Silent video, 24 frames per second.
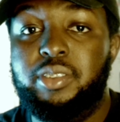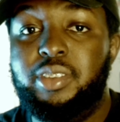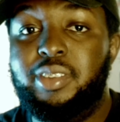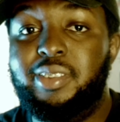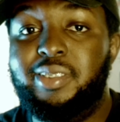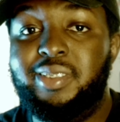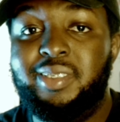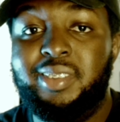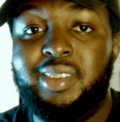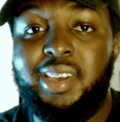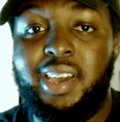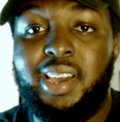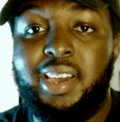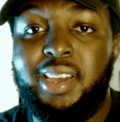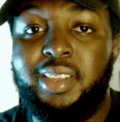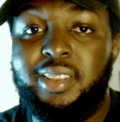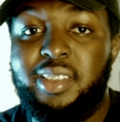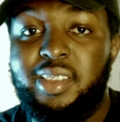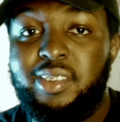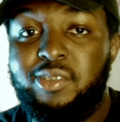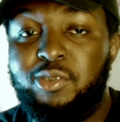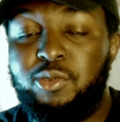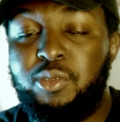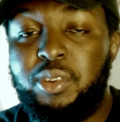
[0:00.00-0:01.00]
This guy
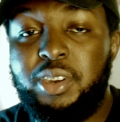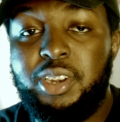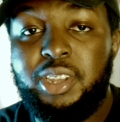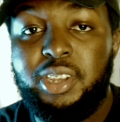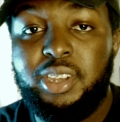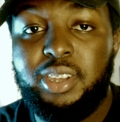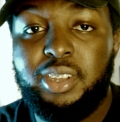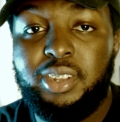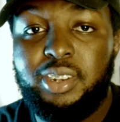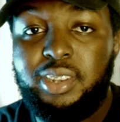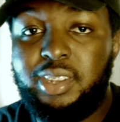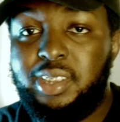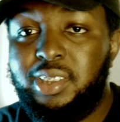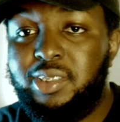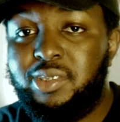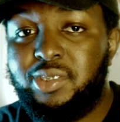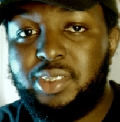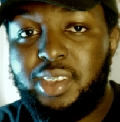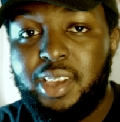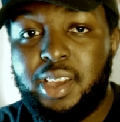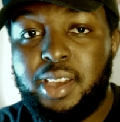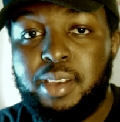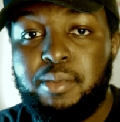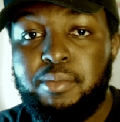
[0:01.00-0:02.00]
that's running these
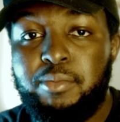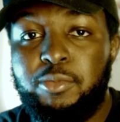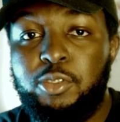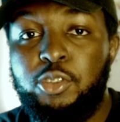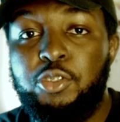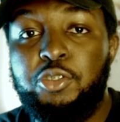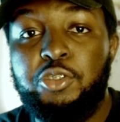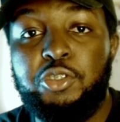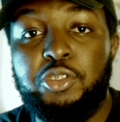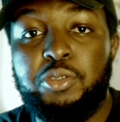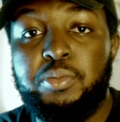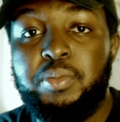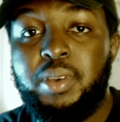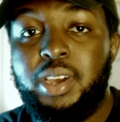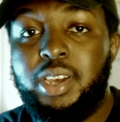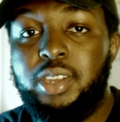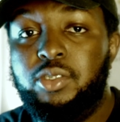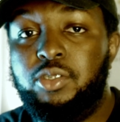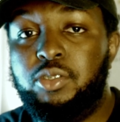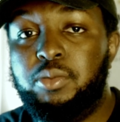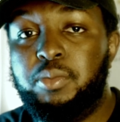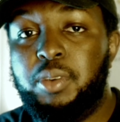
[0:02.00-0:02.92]
scam YouTube ads,